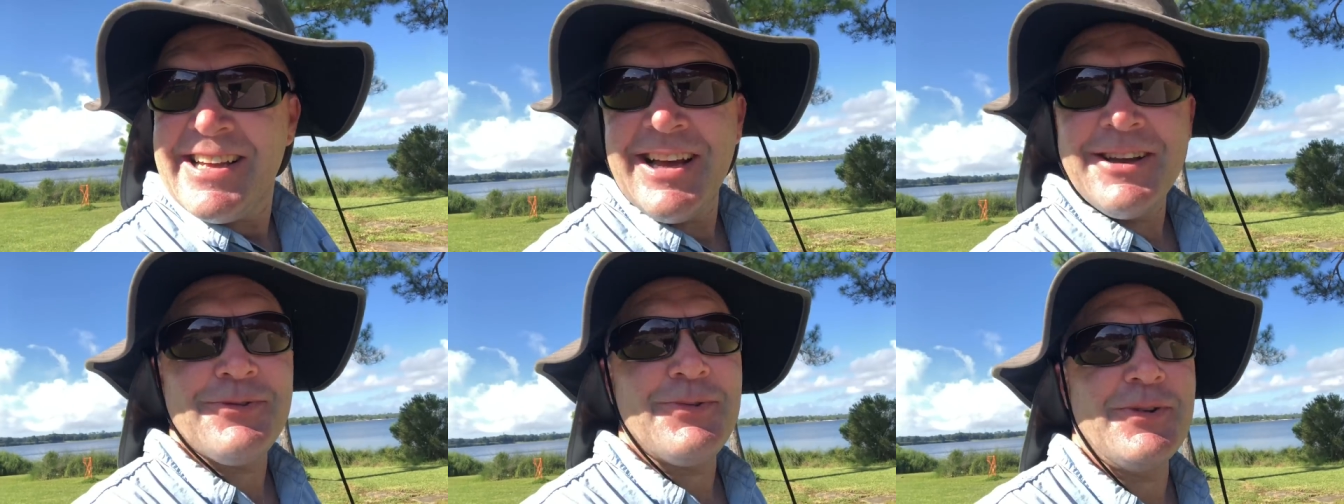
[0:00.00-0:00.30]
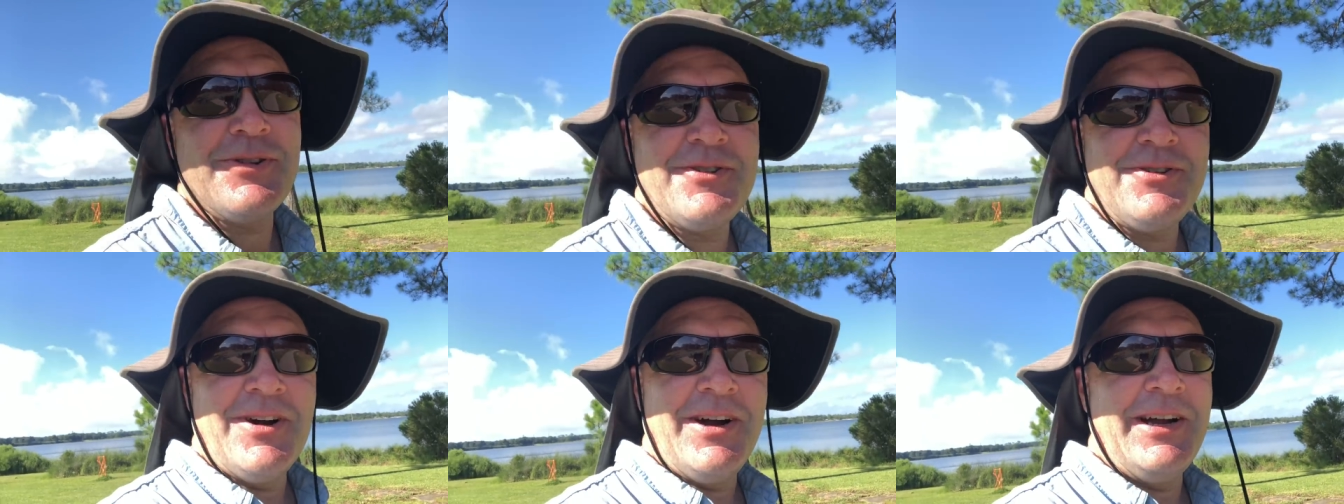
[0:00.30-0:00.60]
That's
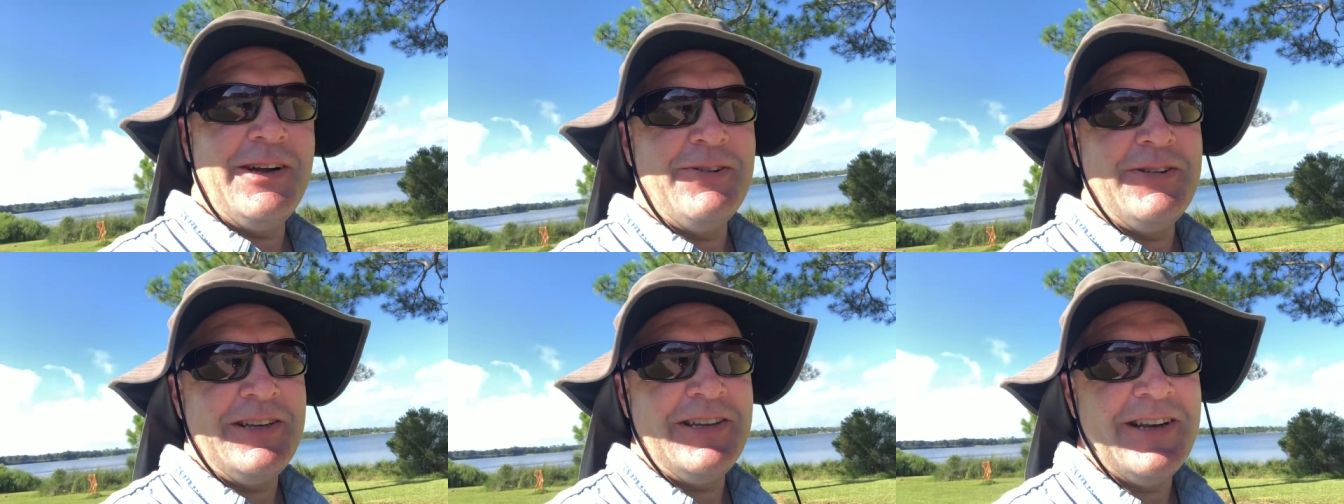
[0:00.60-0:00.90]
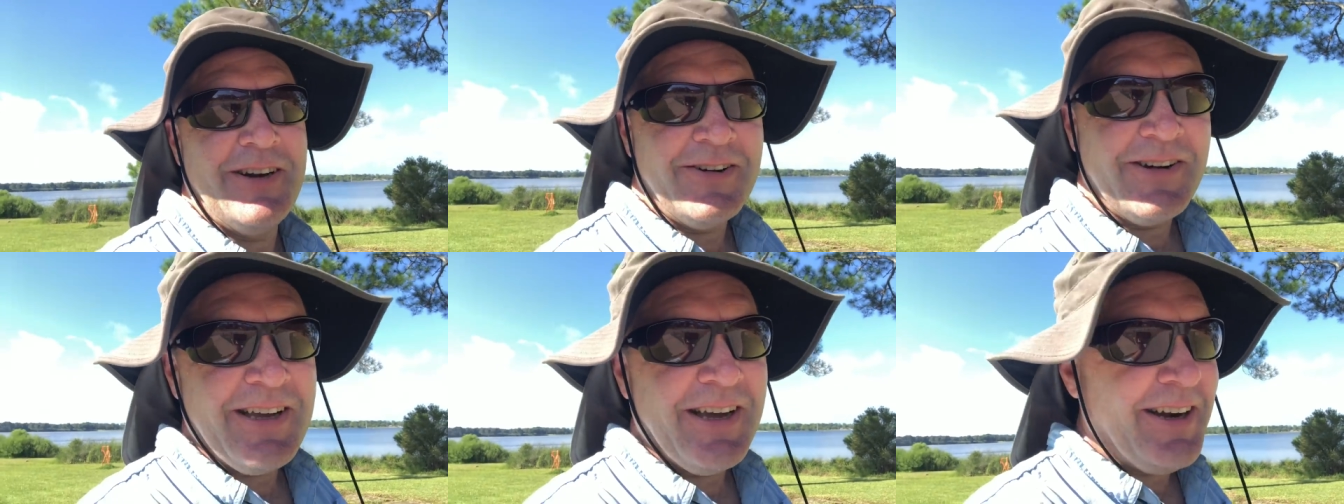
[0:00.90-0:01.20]
what's great when
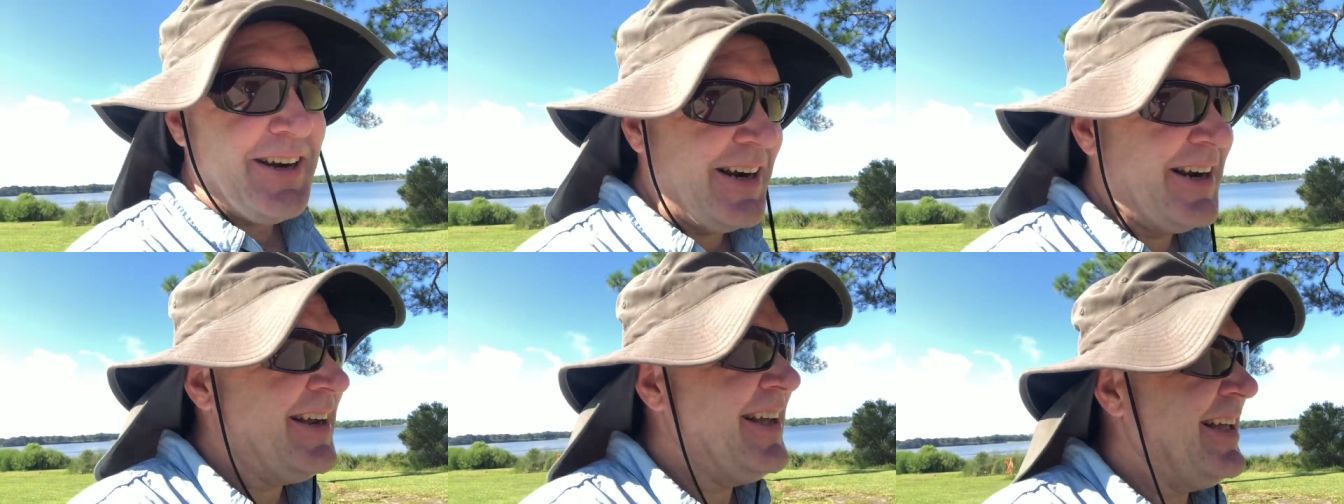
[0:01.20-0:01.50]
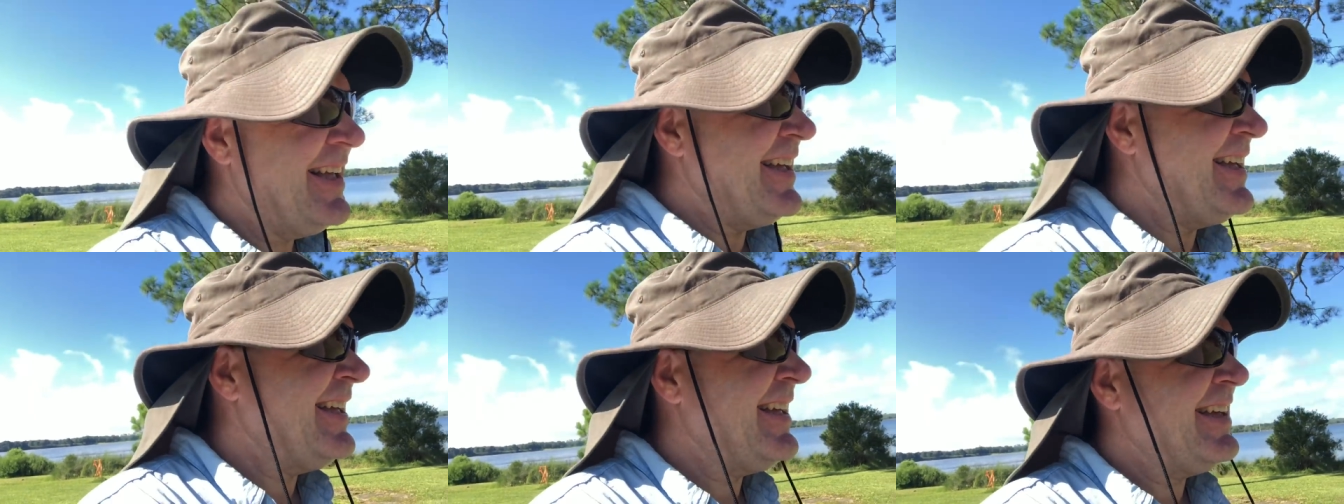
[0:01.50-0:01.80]
you don't care.
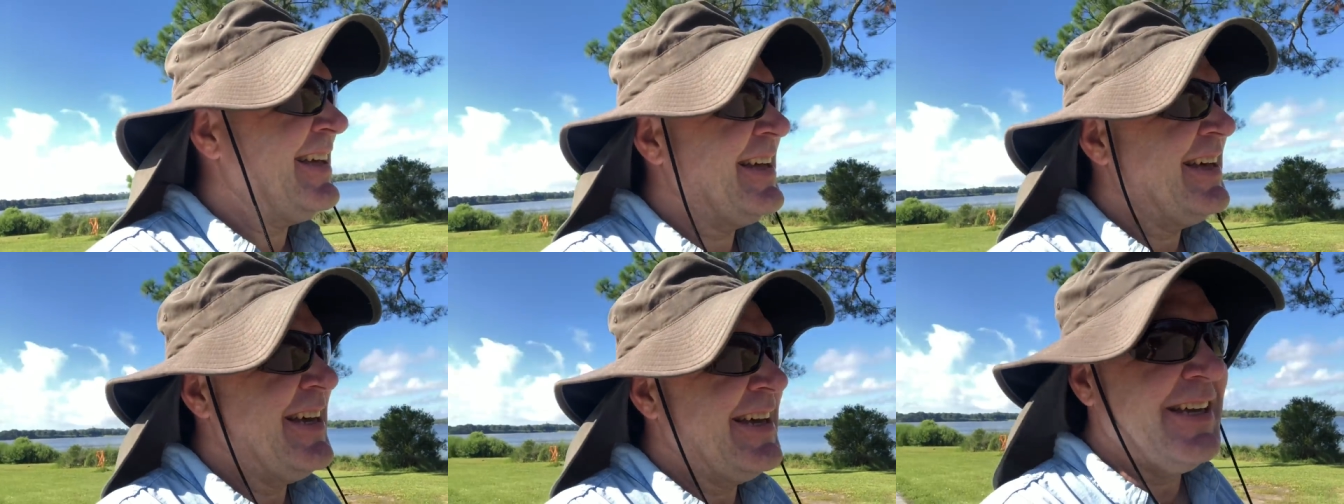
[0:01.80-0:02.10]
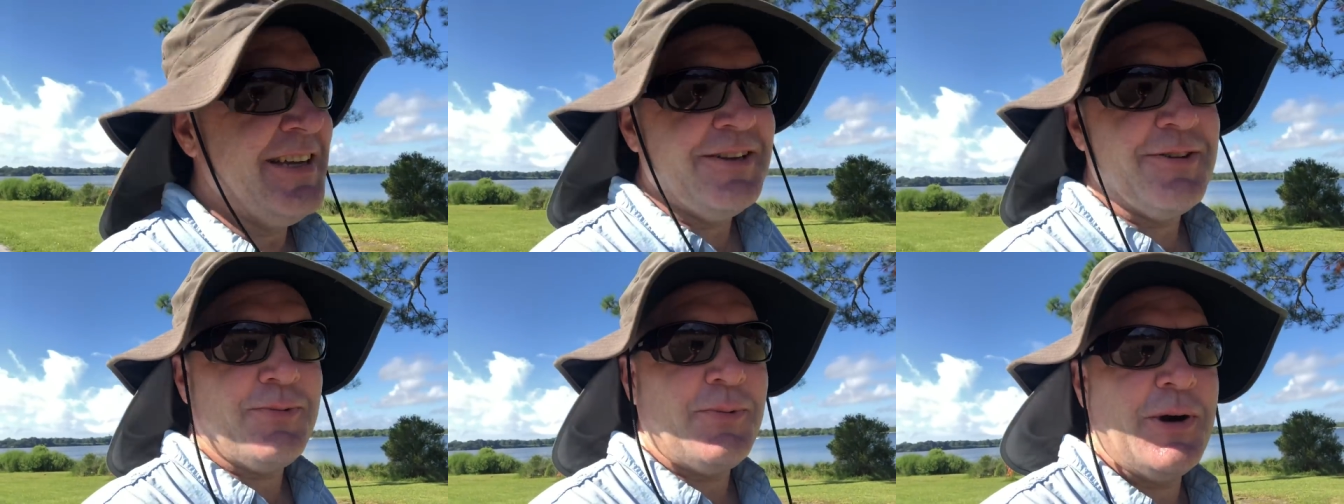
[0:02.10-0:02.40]
You
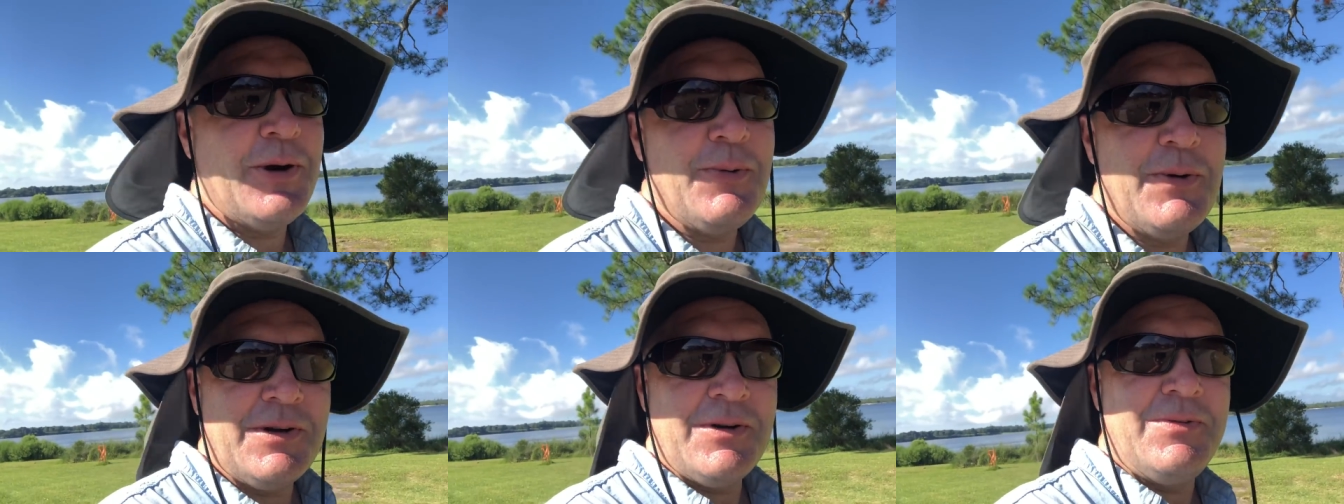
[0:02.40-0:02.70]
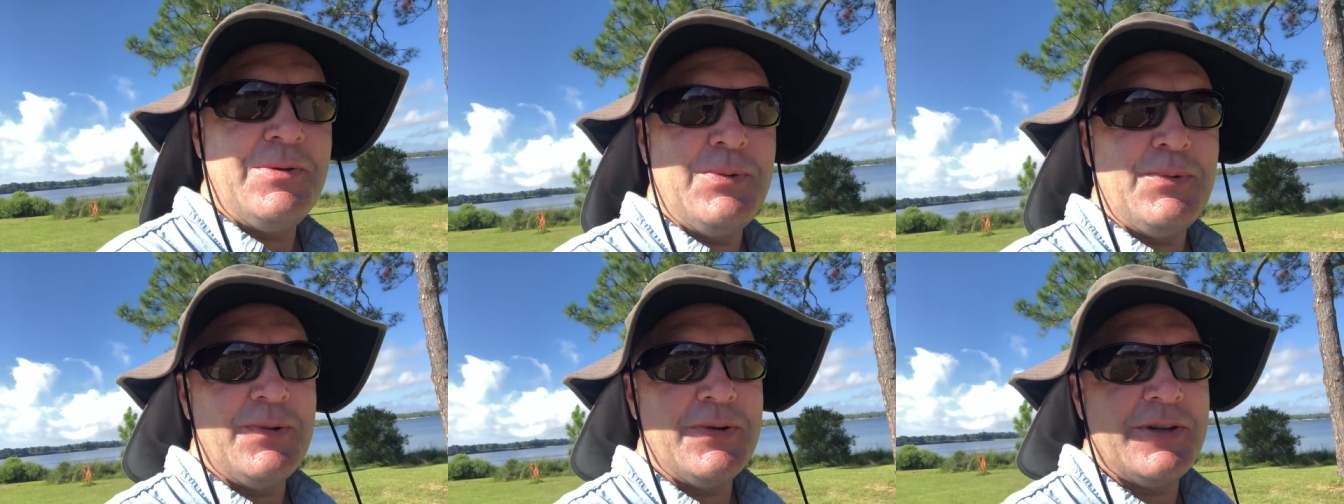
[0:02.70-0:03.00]
just wear
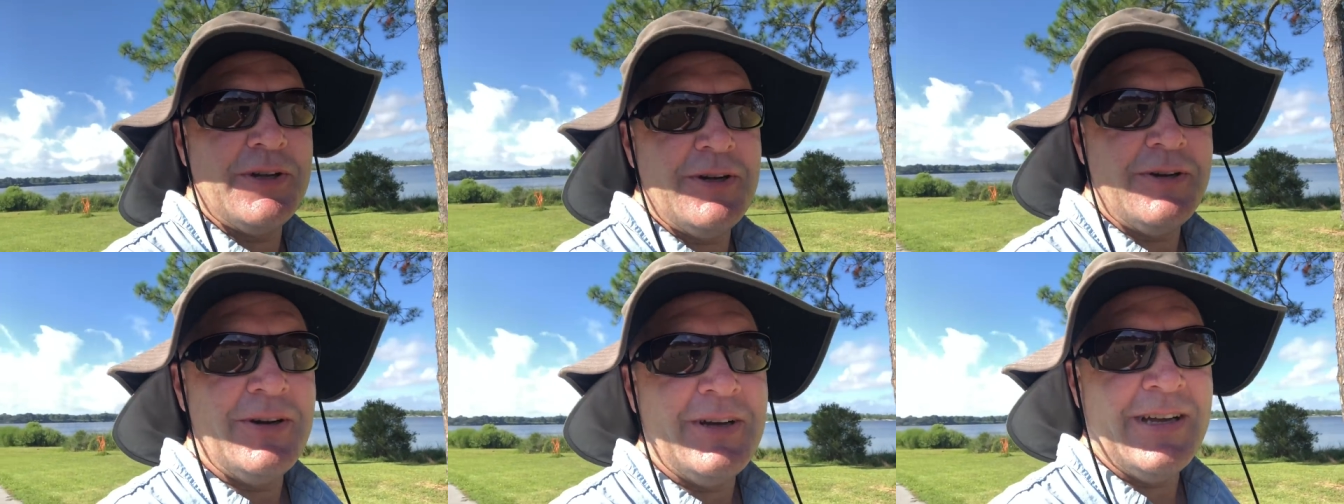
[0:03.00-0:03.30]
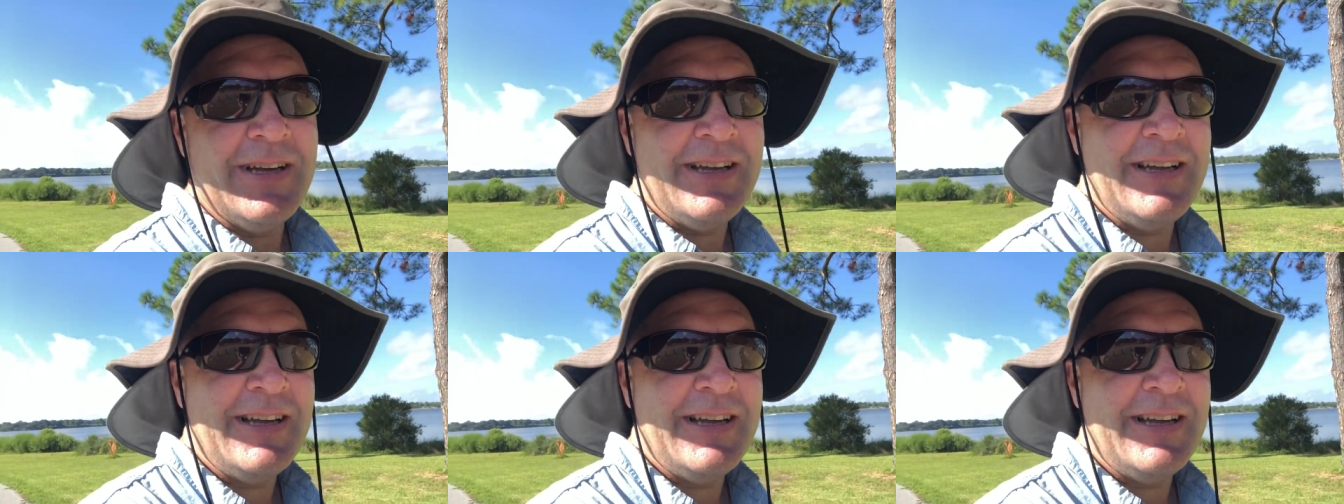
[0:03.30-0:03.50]
whatever you want to.